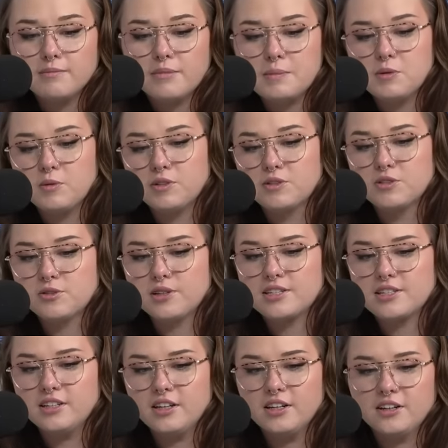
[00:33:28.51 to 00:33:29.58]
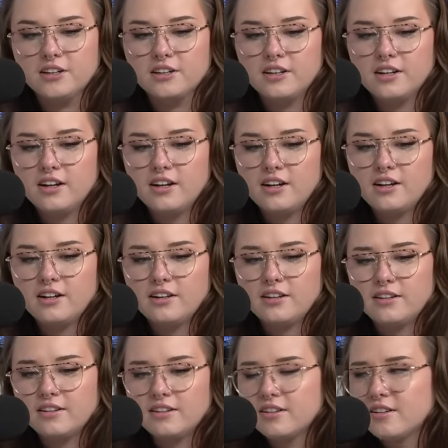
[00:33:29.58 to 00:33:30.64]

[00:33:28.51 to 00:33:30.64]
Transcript: maybe once or twice a year. What are you, a fucking